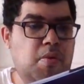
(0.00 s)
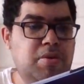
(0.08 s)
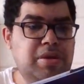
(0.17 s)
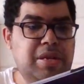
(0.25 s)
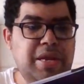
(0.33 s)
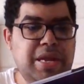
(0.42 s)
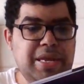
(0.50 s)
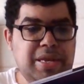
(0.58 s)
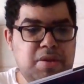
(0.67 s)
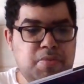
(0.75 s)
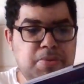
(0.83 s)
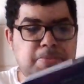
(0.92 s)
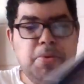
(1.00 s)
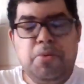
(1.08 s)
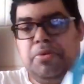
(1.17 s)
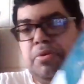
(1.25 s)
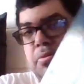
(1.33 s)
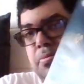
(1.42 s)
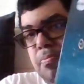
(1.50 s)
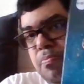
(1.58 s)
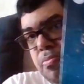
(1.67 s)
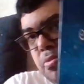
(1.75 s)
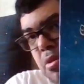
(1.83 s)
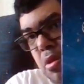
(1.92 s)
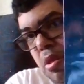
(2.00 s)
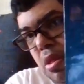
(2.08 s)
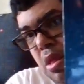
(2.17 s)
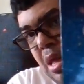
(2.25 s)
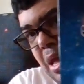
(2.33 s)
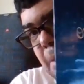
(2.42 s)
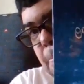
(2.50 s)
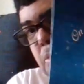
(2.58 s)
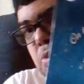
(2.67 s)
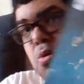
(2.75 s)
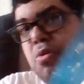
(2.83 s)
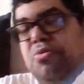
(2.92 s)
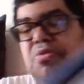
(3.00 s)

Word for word: On the Night You Were Born, a book